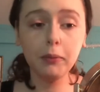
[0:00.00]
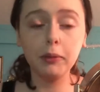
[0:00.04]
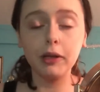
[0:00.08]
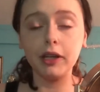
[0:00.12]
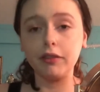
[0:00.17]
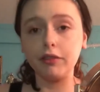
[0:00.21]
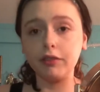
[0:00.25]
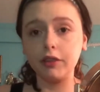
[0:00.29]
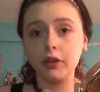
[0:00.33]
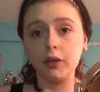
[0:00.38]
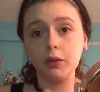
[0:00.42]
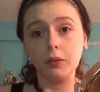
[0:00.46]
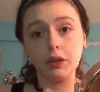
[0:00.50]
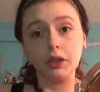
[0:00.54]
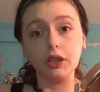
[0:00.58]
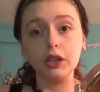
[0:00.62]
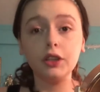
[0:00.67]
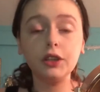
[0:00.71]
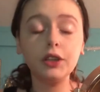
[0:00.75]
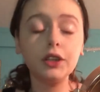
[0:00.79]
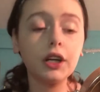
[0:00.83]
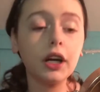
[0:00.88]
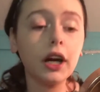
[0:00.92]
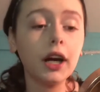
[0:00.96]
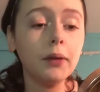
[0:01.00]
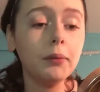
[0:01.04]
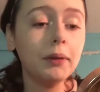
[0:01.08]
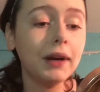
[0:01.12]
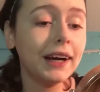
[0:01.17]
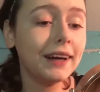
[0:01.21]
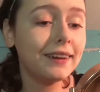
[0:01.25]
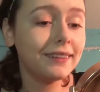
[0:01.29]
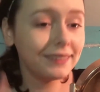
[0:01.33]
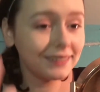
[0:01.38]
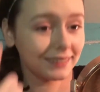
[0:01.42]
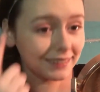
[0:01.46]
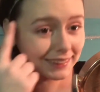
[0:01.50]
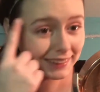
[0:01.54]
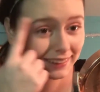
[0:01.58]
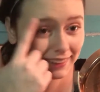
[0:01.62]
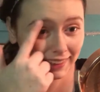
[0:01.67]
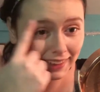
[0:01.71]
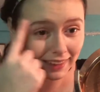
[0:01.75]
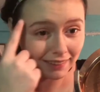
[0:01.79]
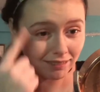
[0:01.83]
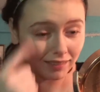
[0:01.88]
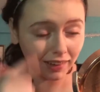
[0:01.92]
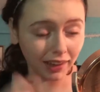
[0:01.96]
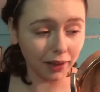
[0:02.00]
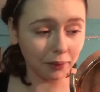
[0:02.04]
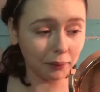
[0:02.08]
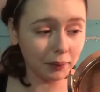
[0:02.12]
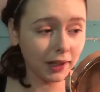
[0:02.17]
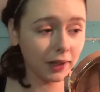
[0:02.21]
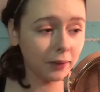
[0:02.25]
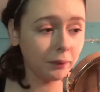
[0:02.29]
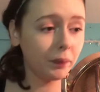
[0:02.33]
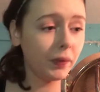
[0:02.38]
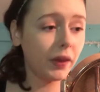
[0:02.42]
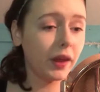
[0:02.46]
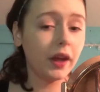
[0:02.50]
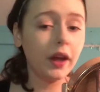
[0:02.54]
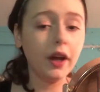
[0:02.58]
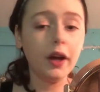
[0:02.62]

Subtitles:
but if you would do your eyebrows, fill them in.